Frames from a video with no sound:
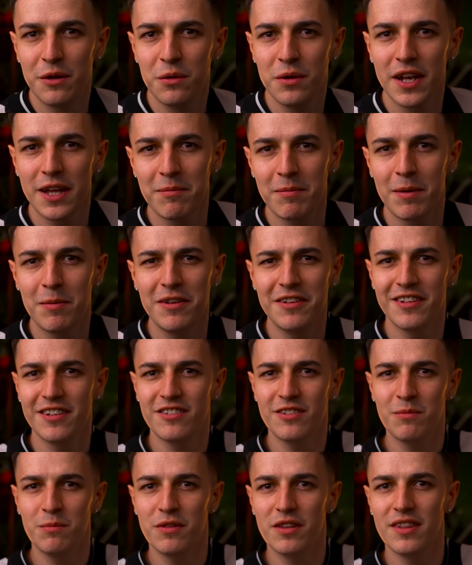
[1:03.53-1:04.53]
know? like maybe there's
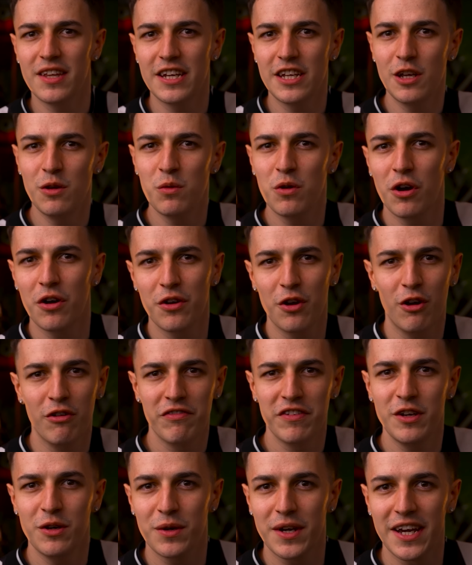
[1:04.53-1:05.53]
something that you can't
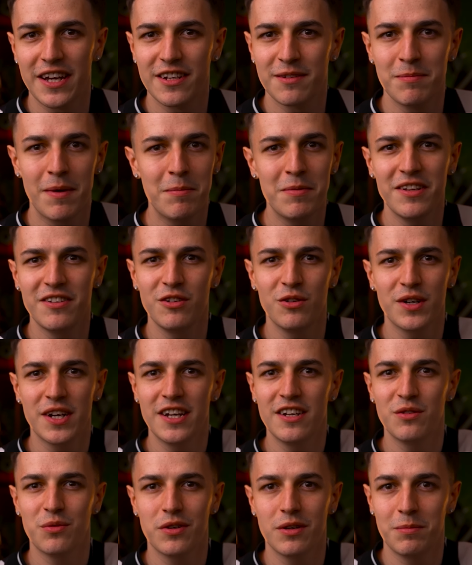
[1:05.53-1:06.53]
offer your kids. Maybe your
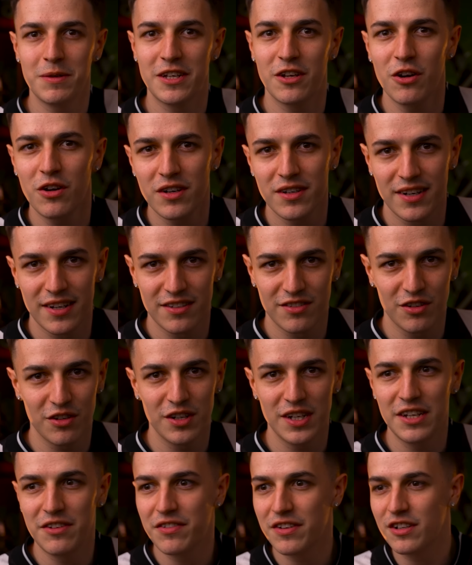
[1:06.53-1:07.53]
kids want to be doctors
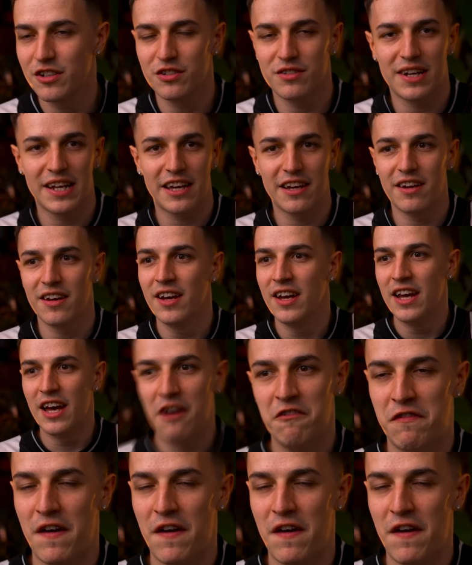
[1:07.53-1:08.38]
or even just like a, a